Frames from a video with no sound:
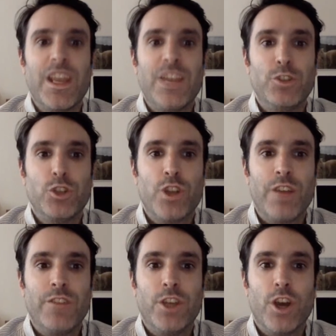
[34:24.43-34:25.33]
as you could
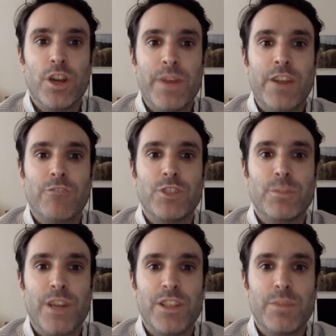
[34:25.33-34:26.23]
have the automatic
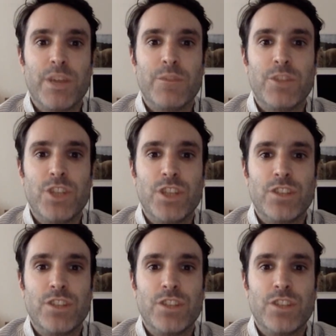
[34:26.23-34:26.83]
response by a machine